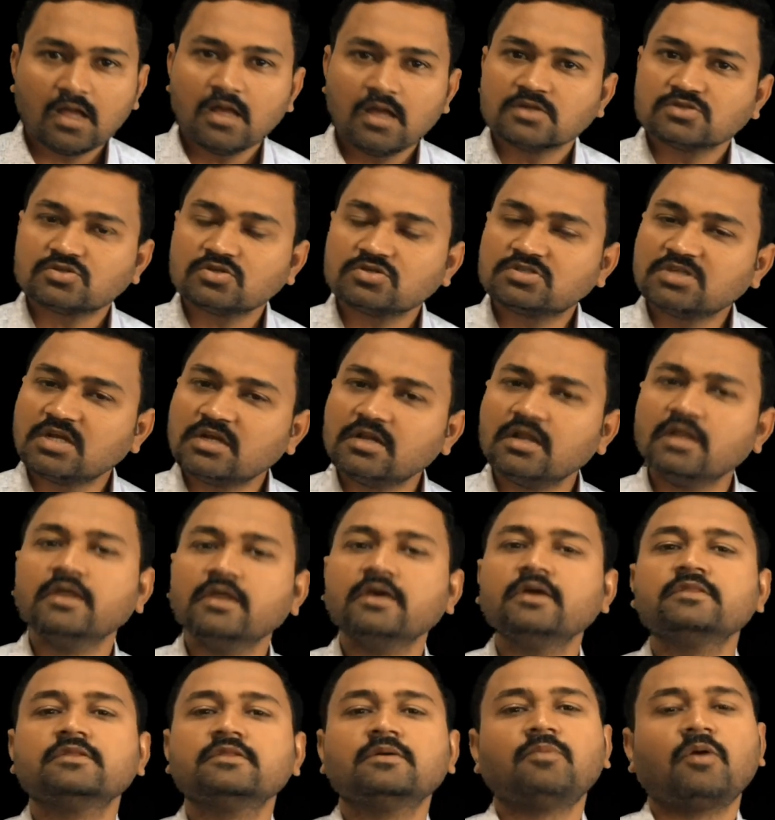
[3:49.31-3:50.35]
So
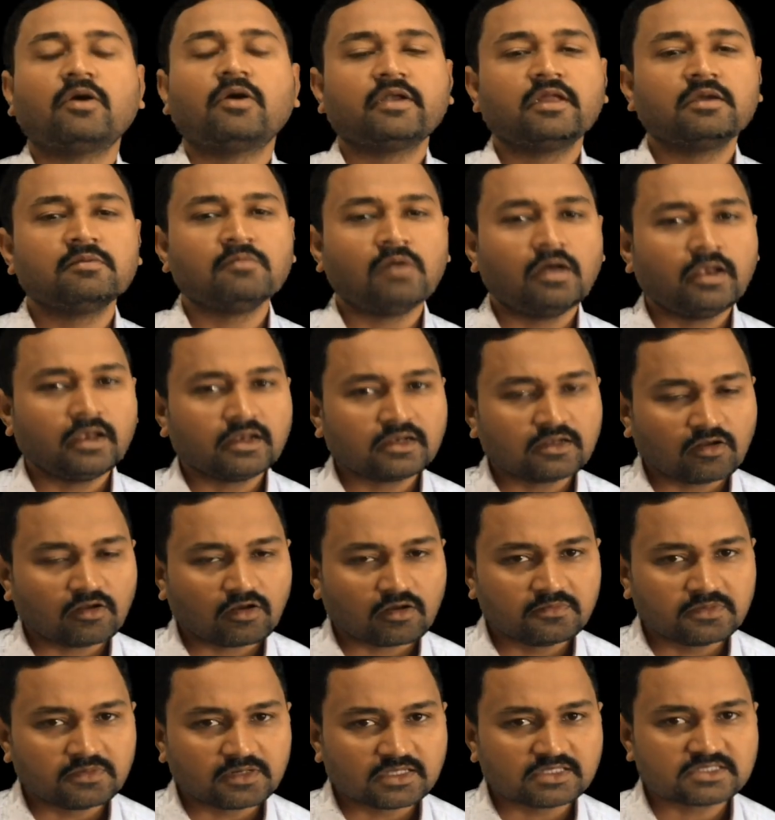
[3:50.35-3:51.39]
generally the bonding molecular
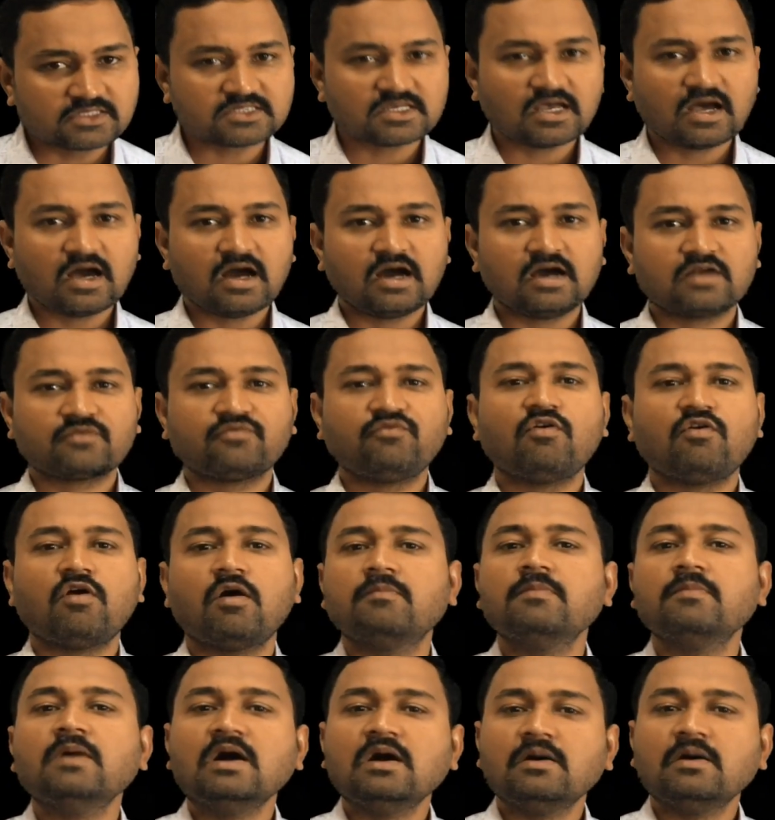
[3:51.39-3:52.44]
orbitals are formed
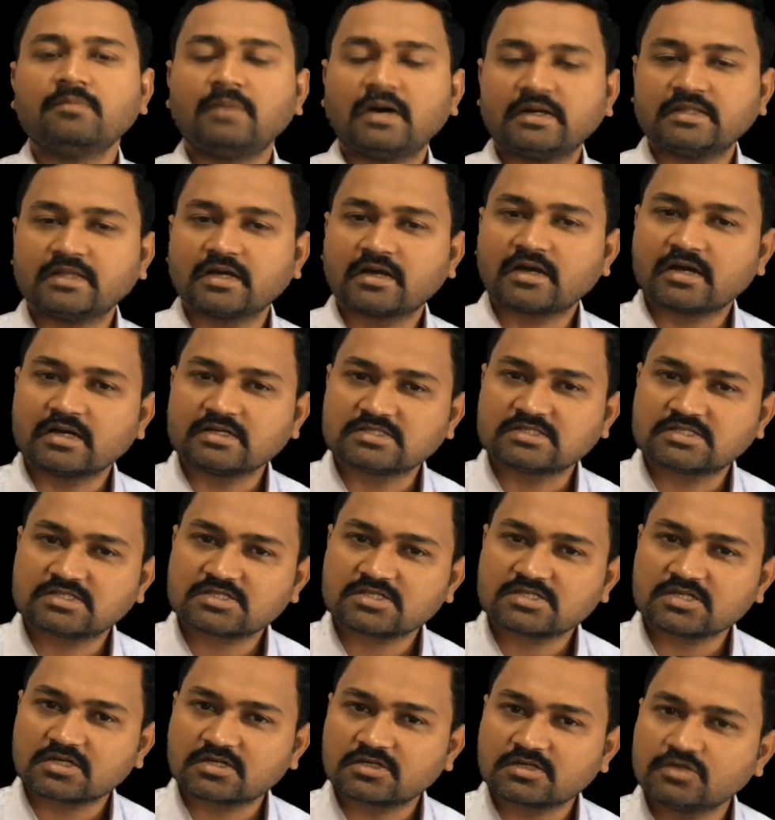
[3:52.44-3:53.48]
by the
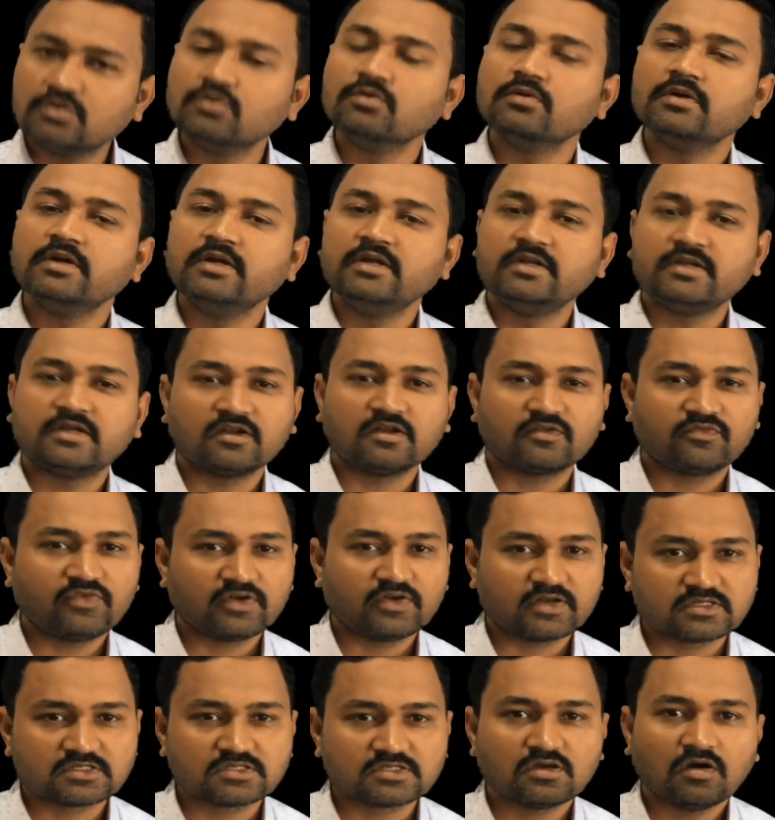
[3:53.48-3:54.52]
constructive
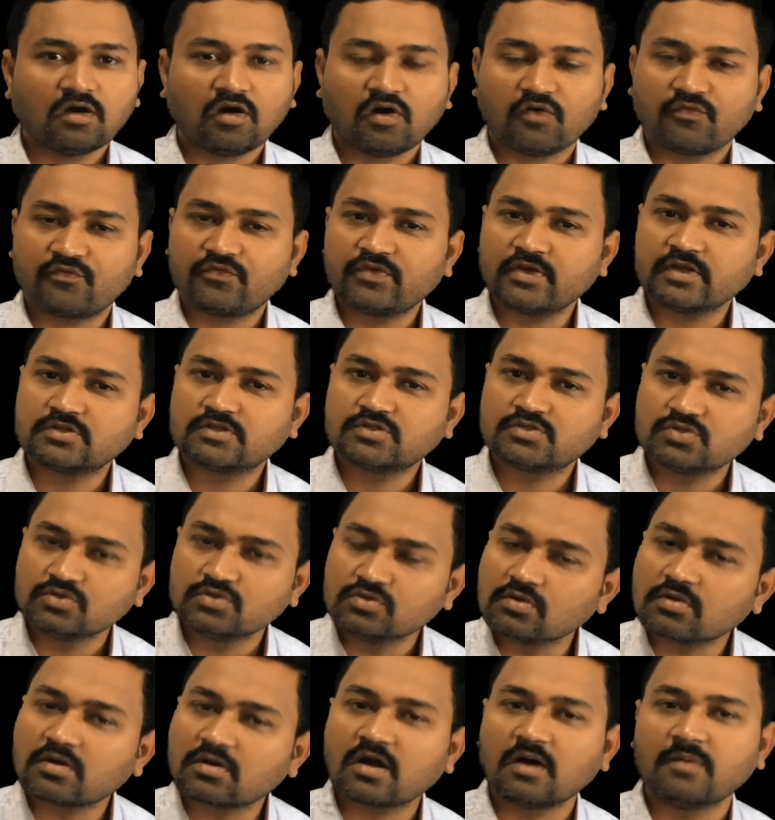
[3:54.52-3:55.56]
interference of a
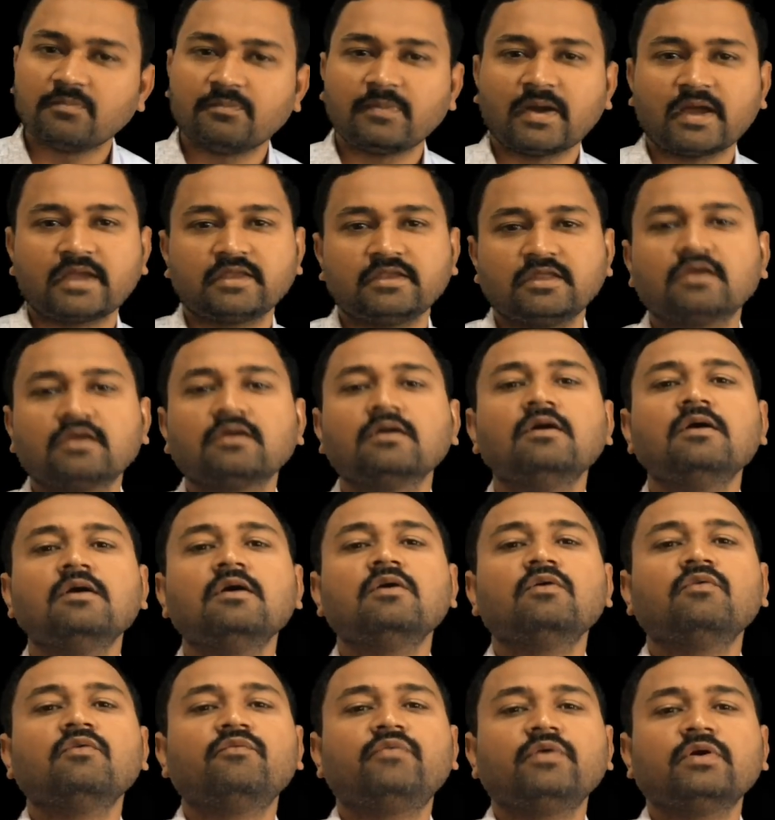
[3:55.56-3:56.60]
two combining
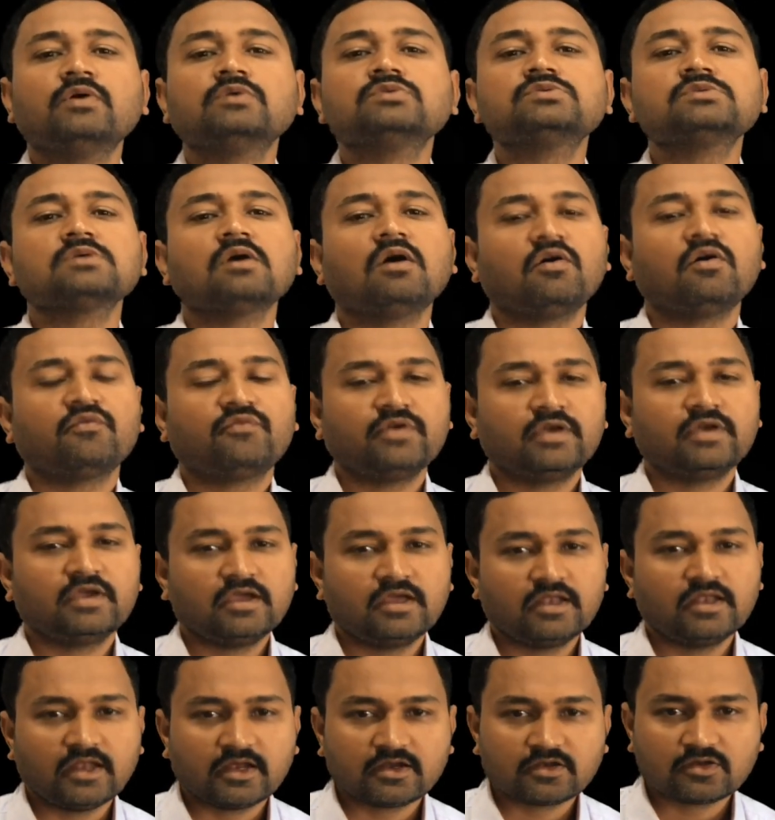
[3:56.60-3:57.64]
waves of a
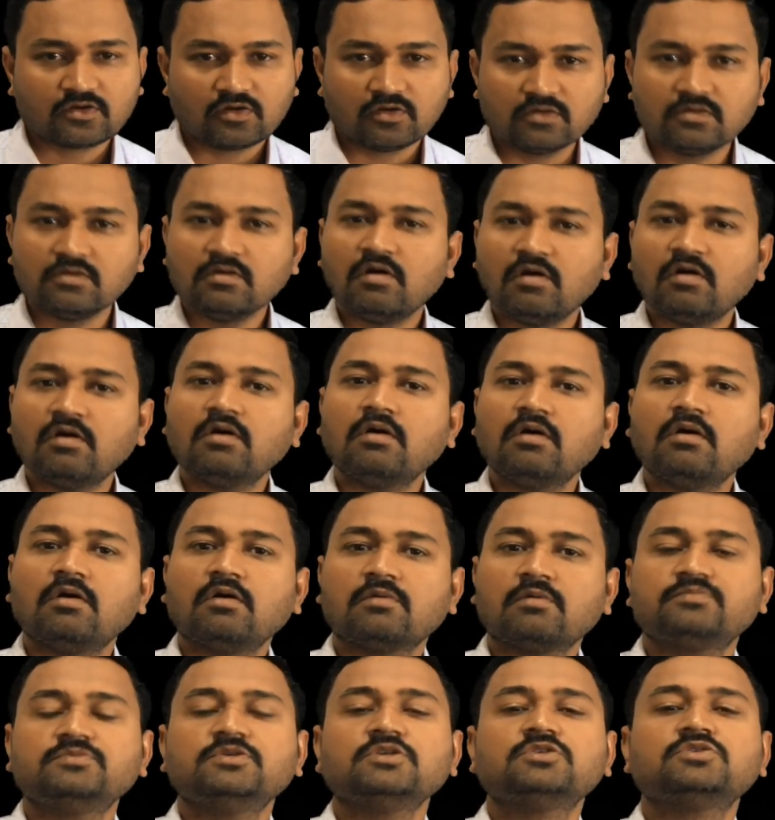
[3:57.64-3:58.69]
electron
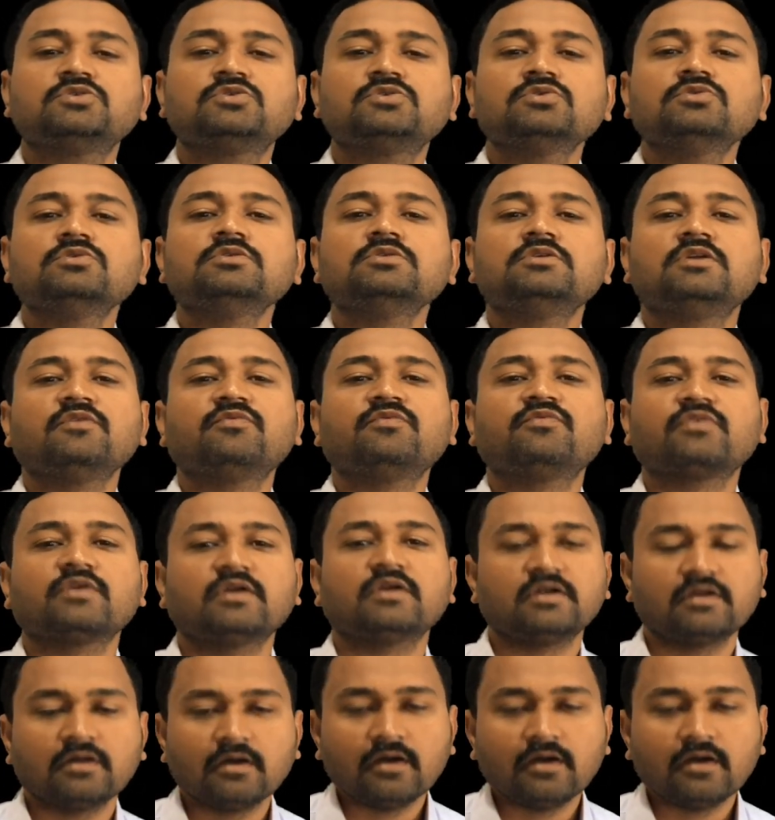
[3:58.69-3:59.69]
of the two different